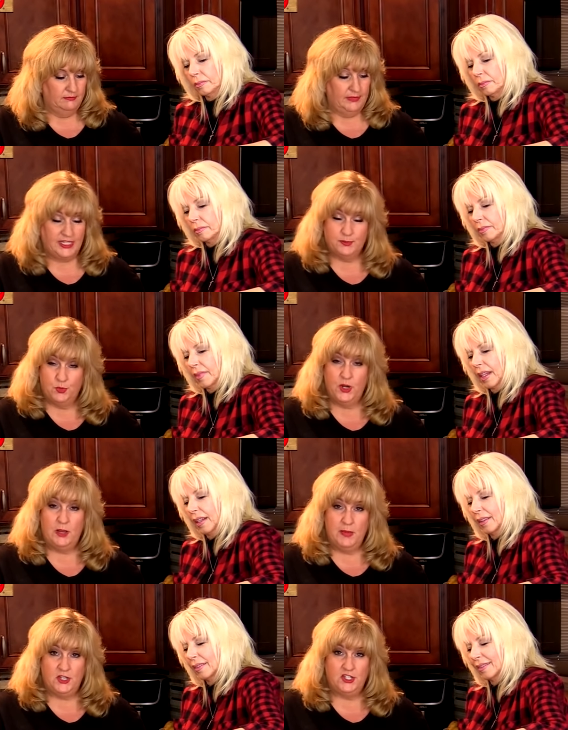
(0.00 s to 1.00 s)
Speaker 1: that's
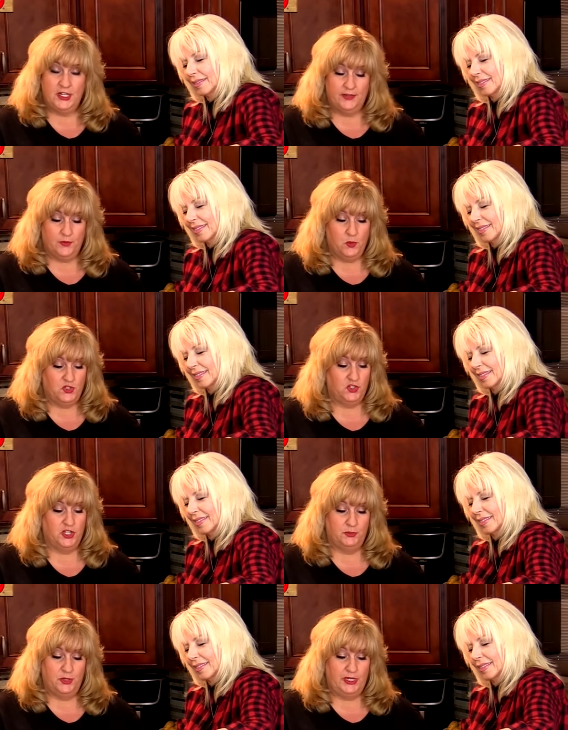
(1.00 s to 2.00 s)
pretty much it for what
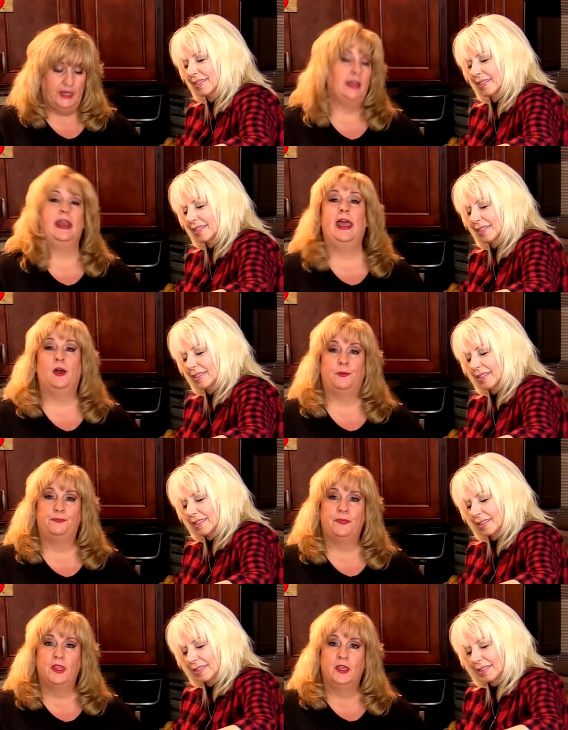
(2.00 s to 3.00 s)
you're going to put in it.
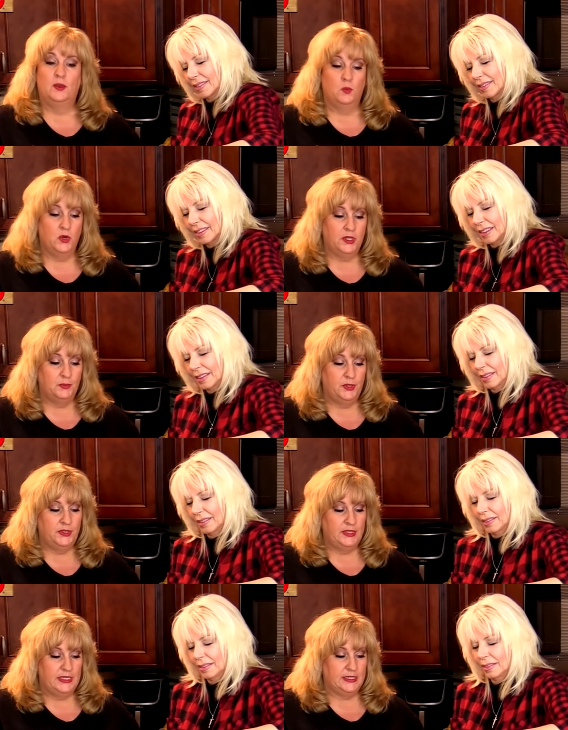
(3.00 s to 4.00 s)
Now, we're going to
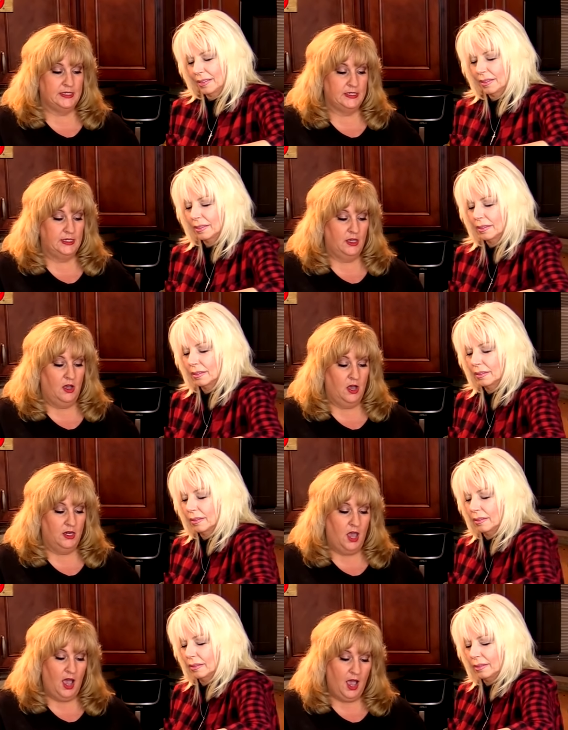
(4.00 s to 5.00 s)
put this
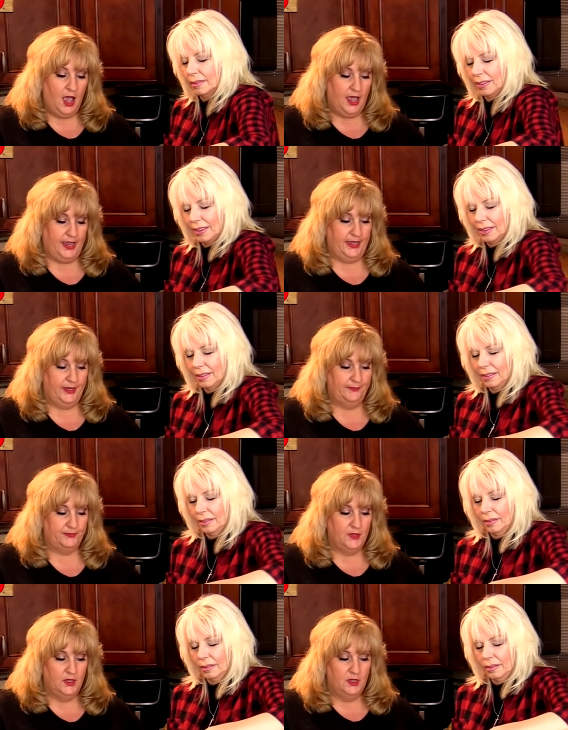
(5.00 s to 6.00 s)
on high
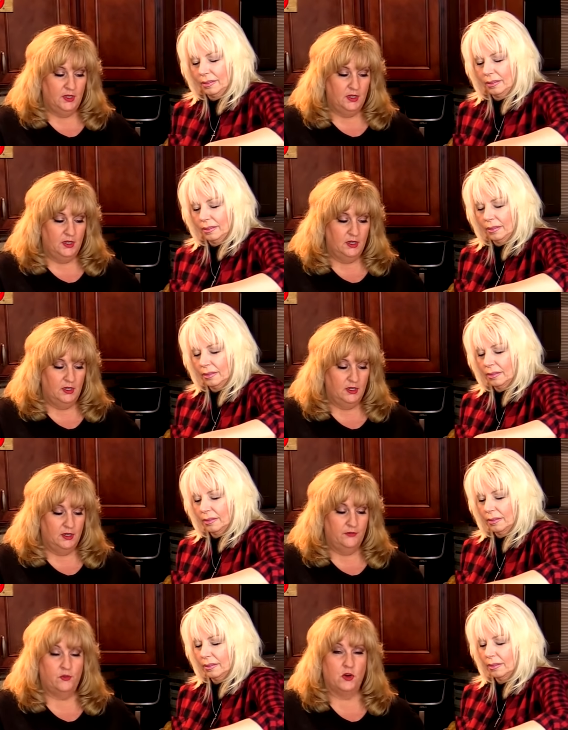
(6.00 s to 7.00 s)

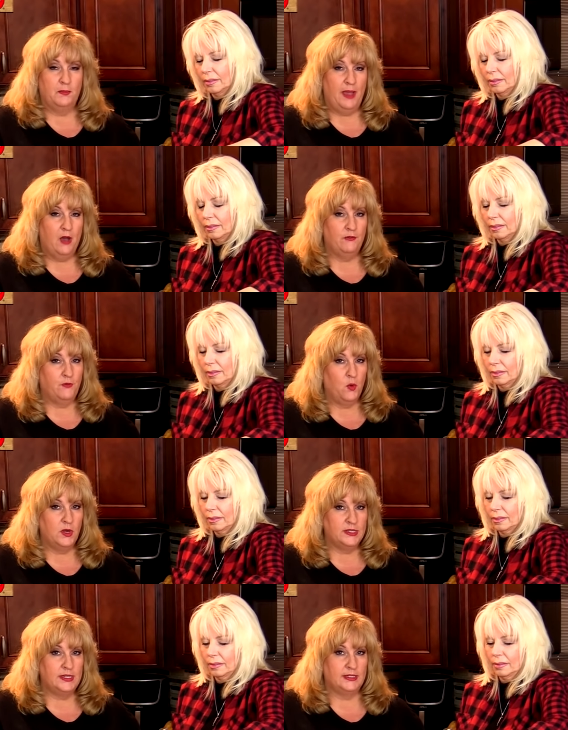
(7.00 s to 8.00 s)
for about
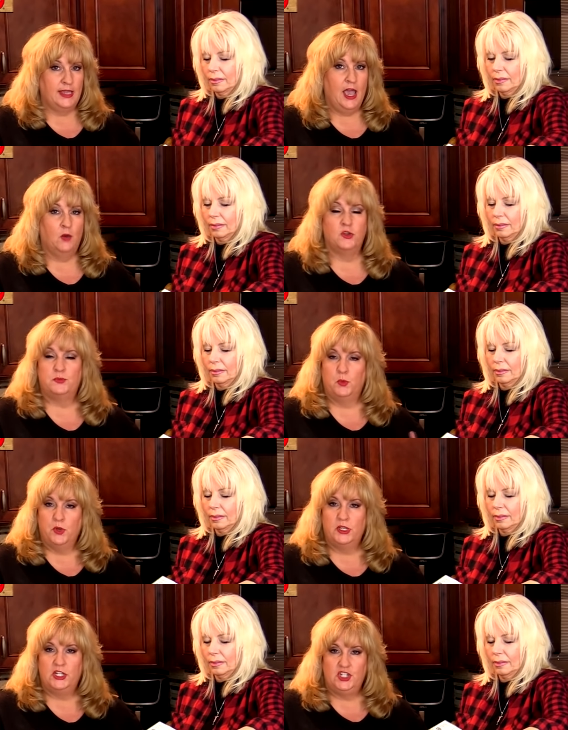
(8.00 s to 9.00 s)
four to six hours, but
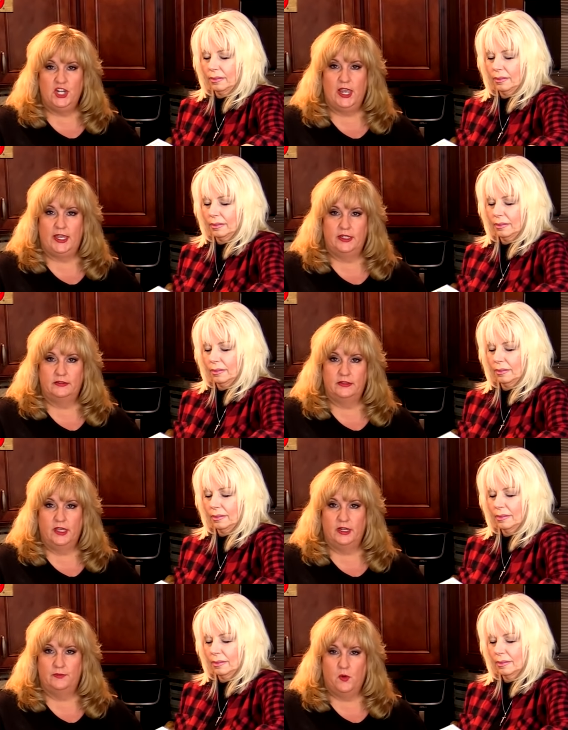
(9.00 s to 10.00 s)
we're going to check it
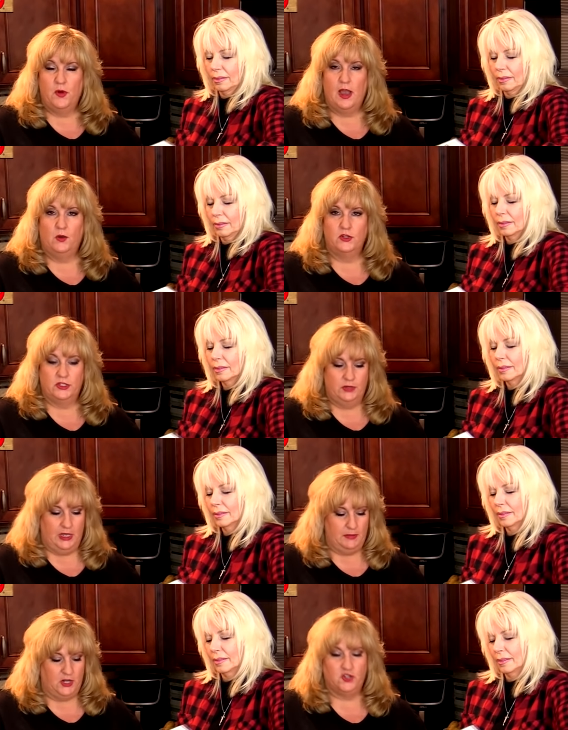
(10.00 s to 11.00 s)
at four hours and,
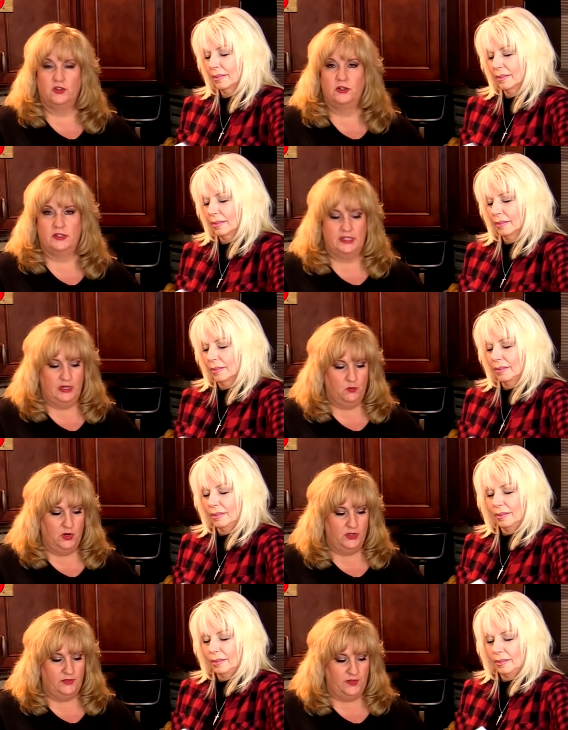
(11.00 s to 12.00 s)
and make sure and see
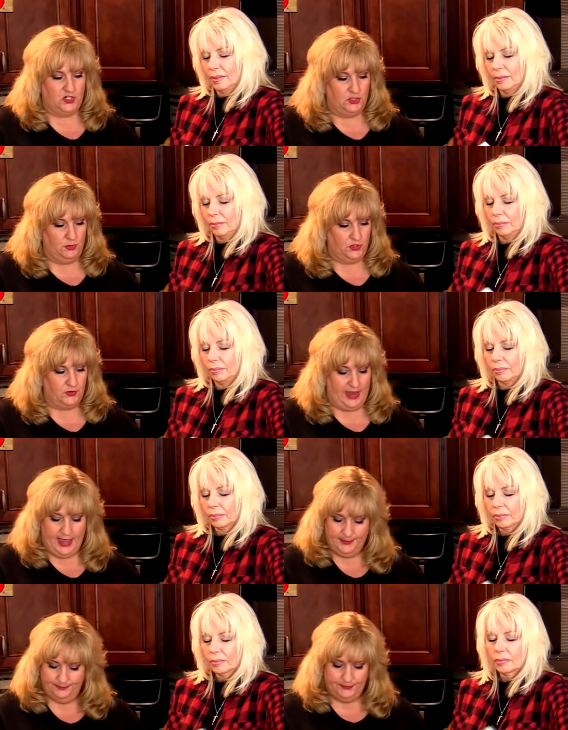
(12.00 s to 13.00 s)
where the vegetables are
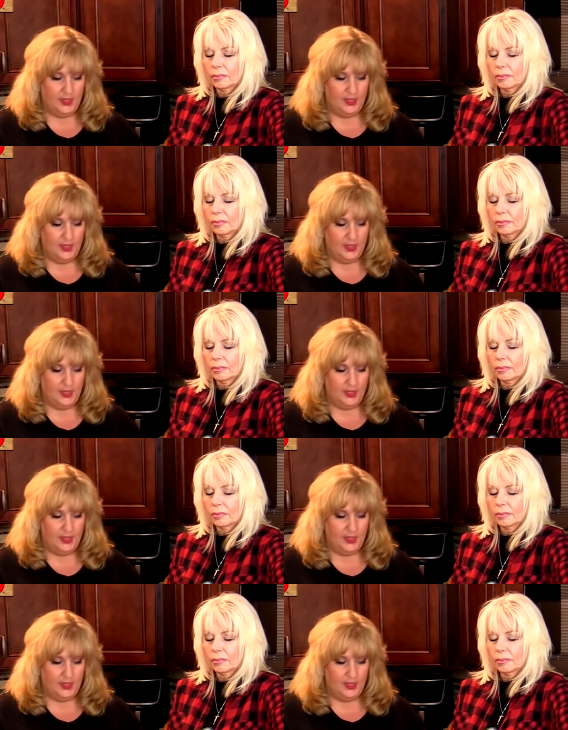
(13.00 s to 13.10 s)
at.